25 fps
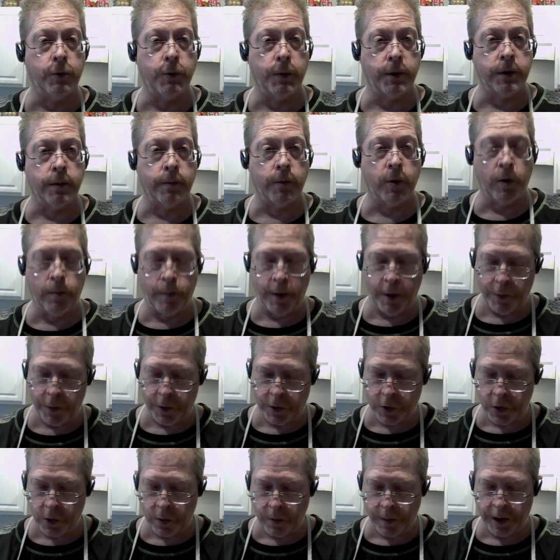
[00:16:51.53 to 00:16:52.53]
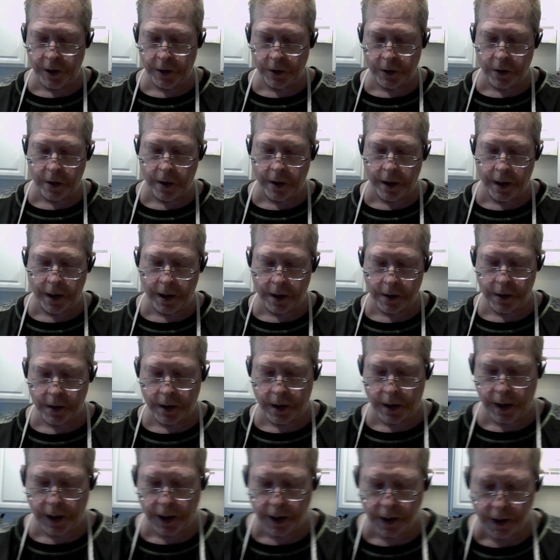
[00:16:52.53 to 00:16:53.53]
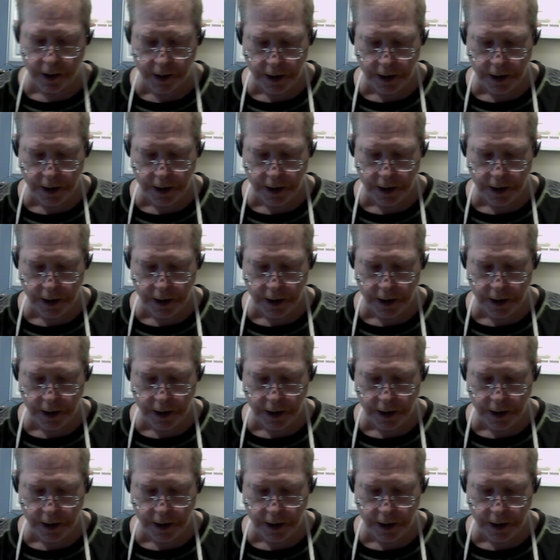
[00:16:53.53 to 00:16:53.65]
which I'm going to be resuming starting next Sunday.